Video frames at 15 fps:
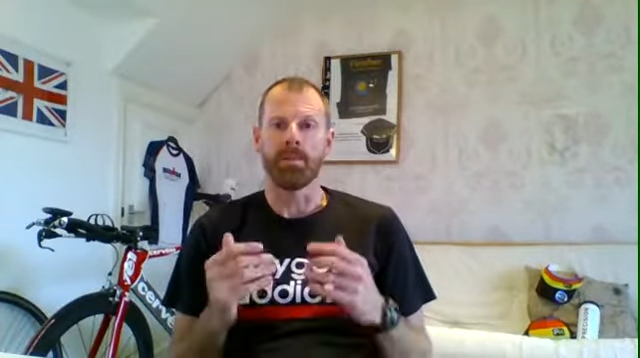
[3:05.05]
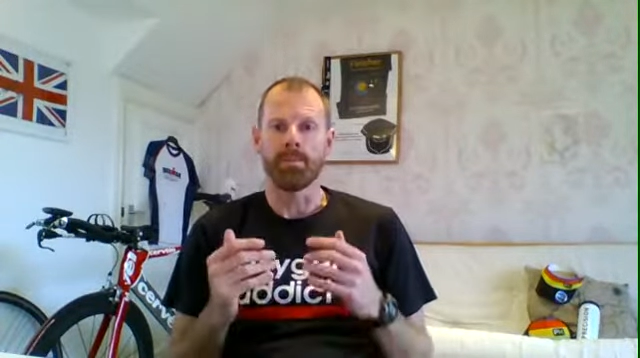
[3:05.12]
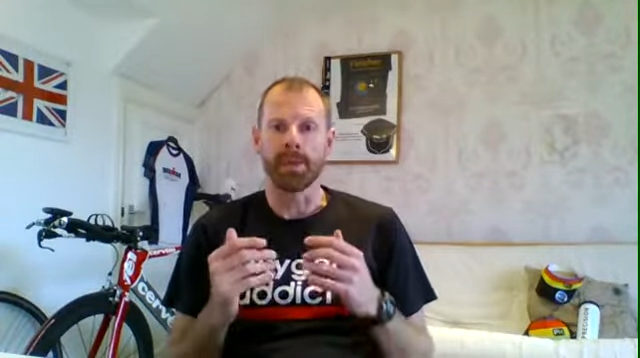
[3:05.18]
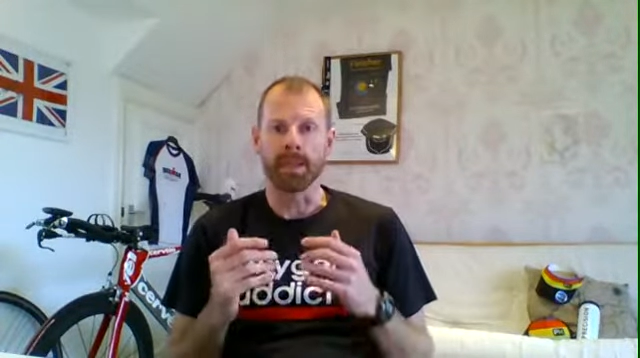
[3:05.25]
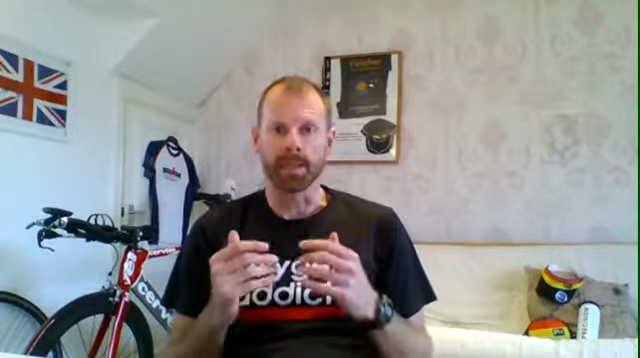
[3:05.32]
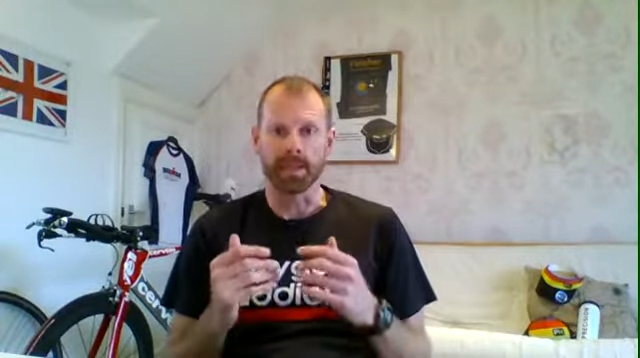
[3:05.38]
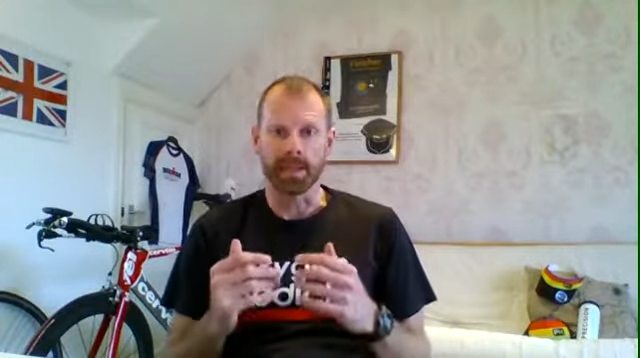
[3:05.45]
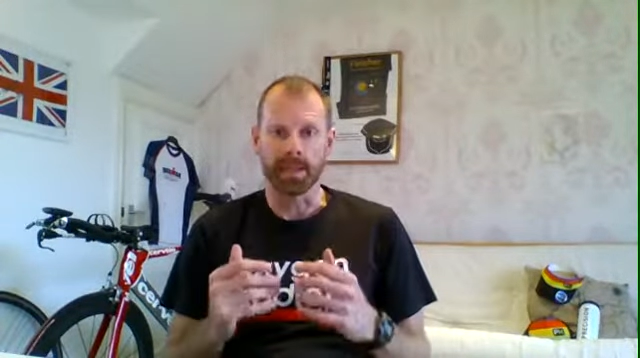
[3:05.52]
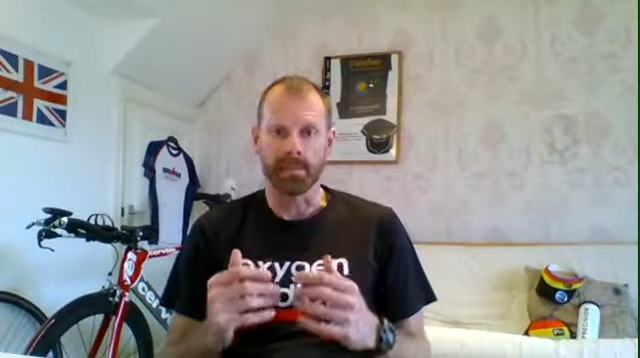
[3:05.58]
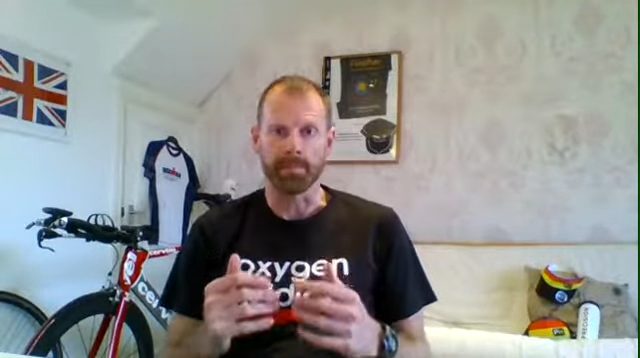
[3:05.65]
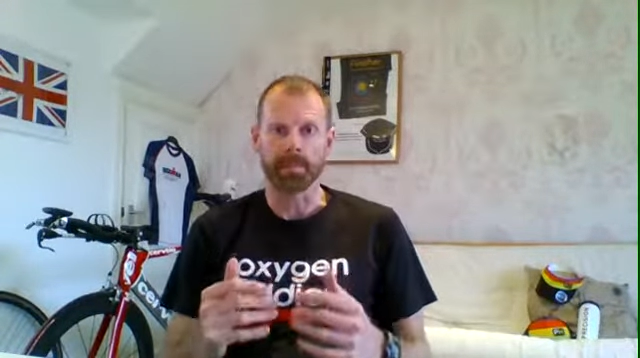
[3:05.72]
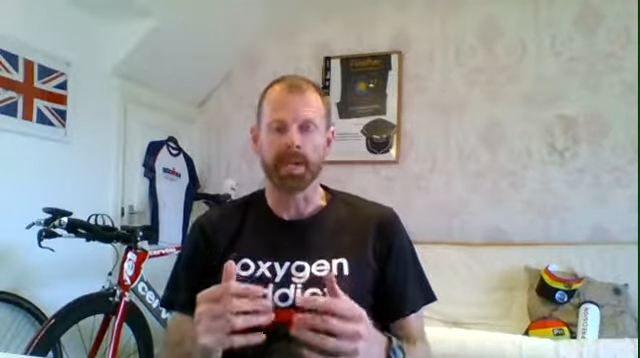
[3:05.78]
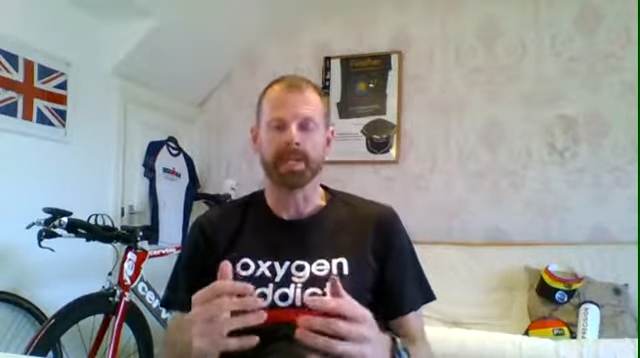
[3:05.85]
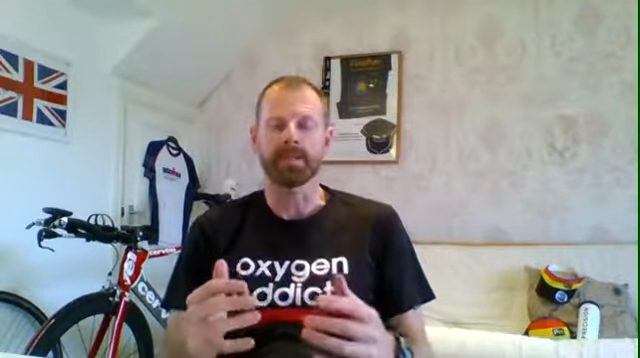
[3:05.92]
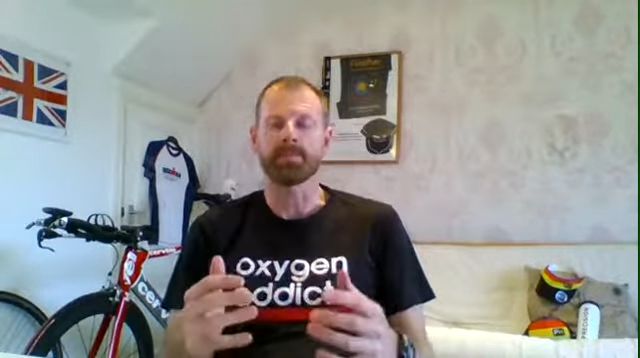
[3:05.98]
and building that
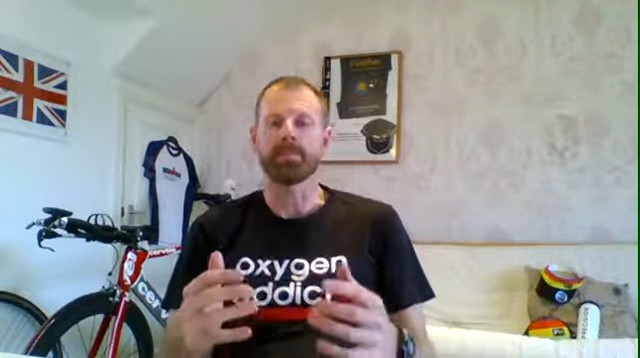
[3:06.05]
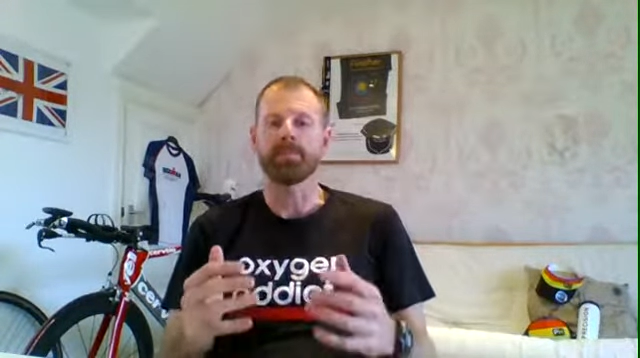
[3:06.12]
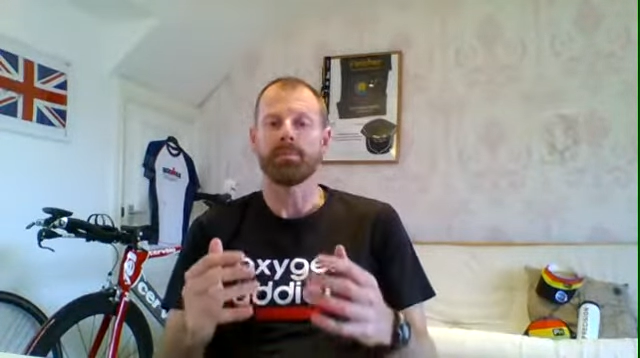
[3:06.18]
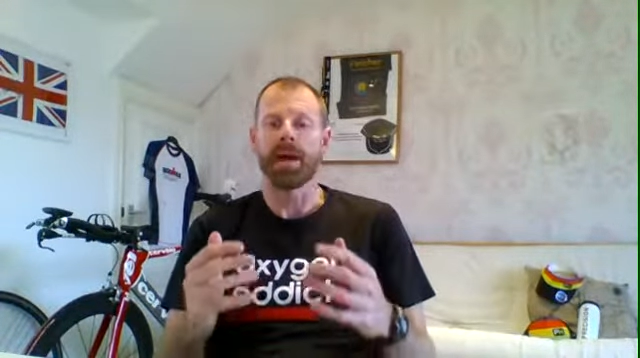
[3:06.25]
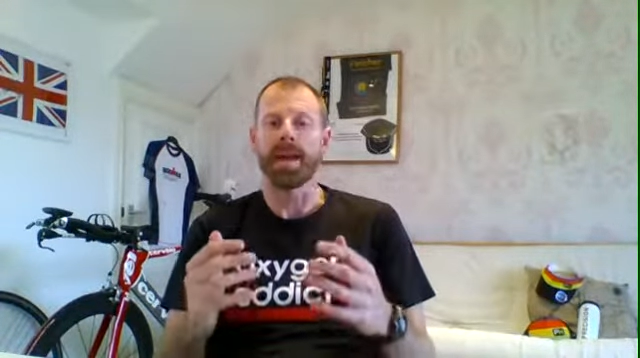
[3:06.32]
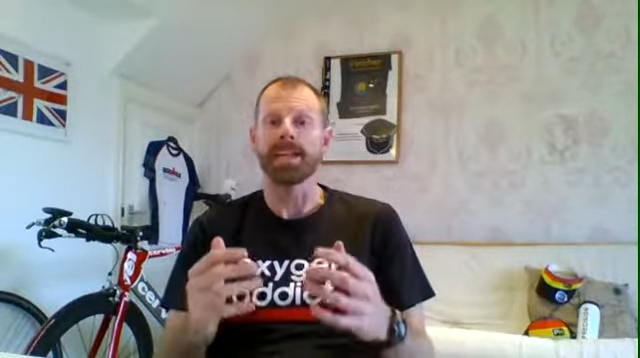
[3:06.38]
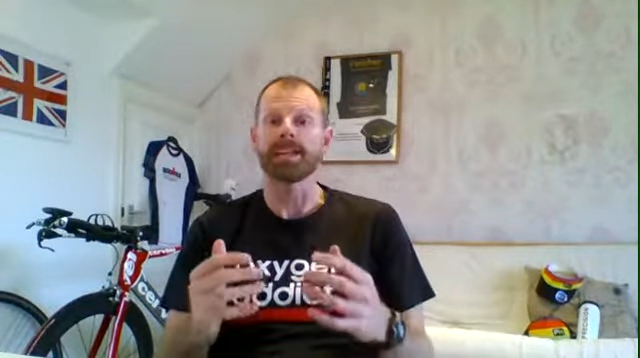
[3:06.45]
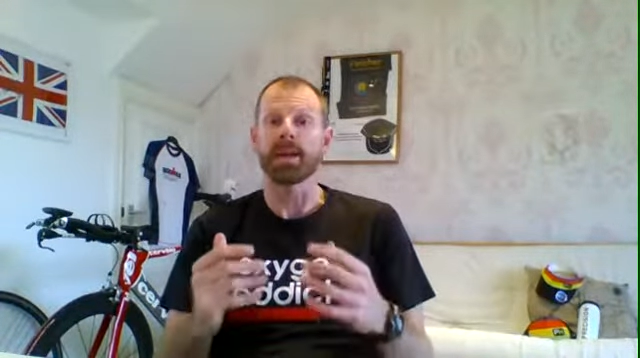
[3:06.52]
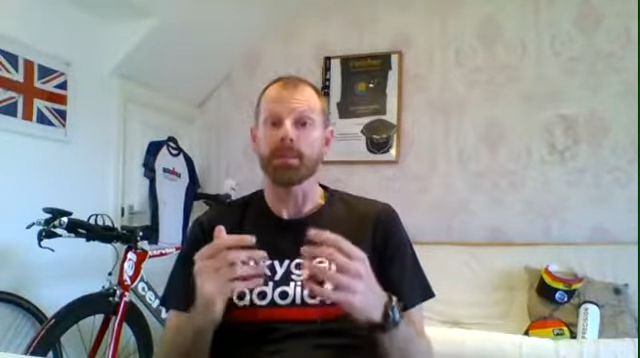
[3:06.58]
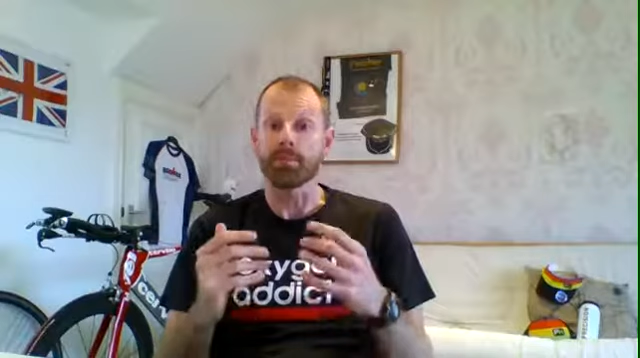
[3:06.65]
pace